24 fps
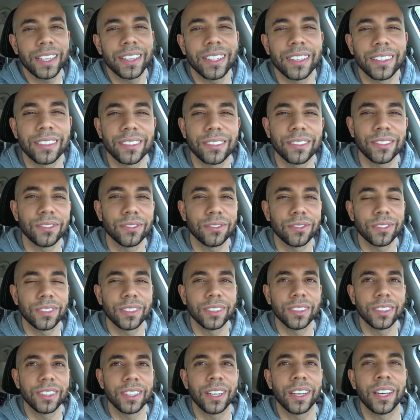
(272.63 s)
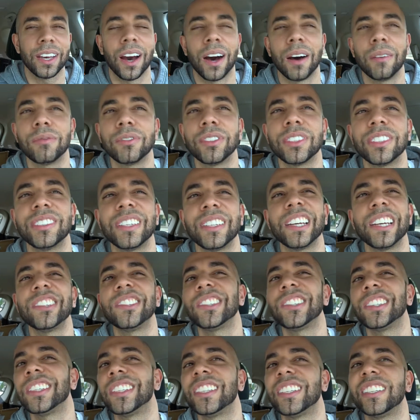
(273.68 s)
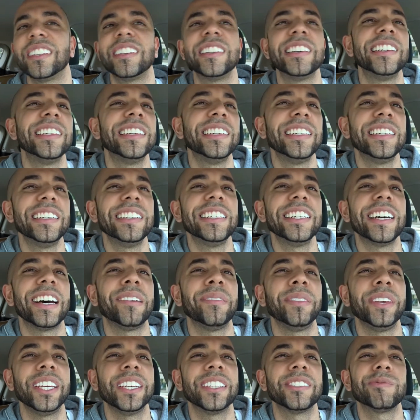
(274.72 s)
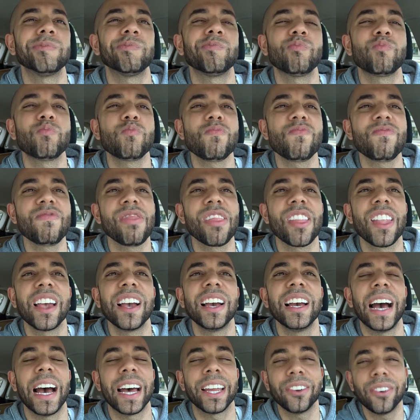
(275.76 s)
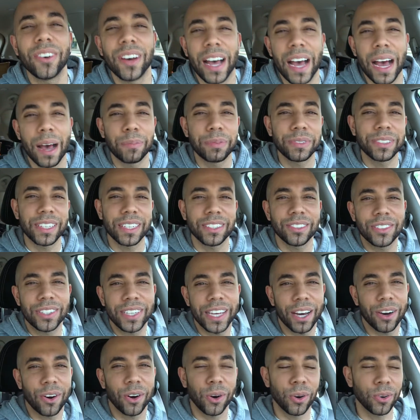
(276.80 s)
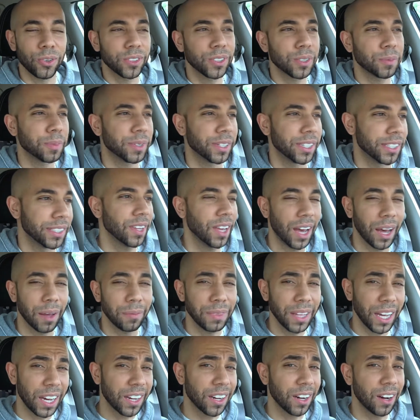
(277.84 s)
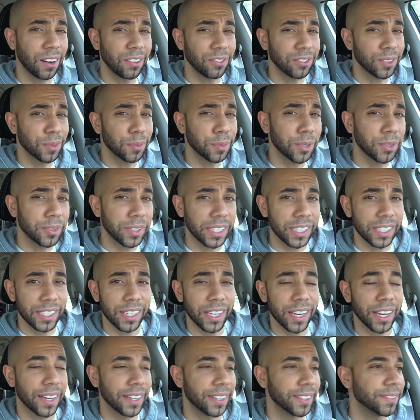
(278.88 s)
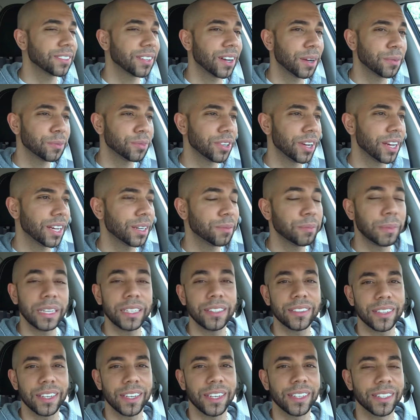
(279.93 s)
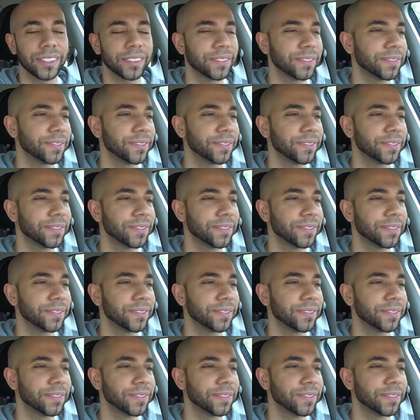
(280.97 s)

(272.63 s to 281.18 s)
this gum recession. I mean, I know it happens as you get older, but I'm not comfortable with it yet. So I'm trying to maintain.